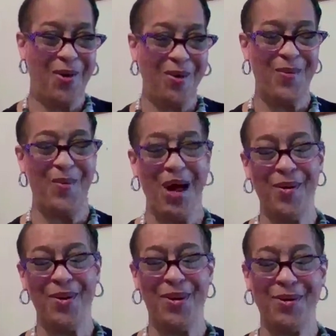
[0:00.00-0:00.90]
welcome,
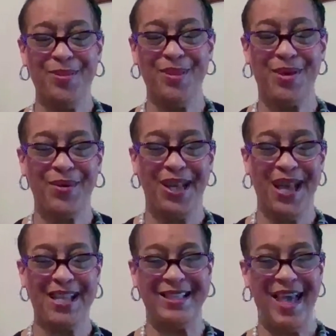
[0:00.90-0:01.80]
welcome. So
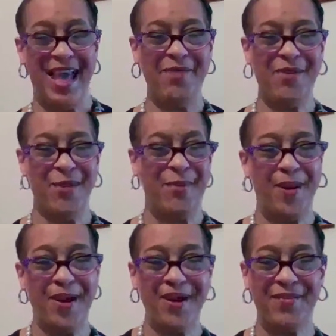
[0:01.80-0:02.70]
glad to have you a
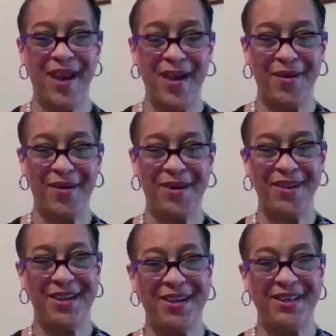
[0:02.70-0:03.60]
part of our
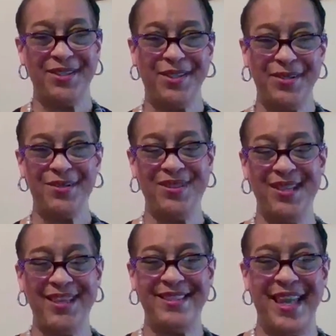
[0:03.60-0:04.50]

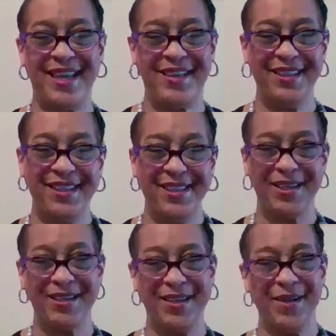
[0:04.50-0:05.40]
Tuesday Take a Look.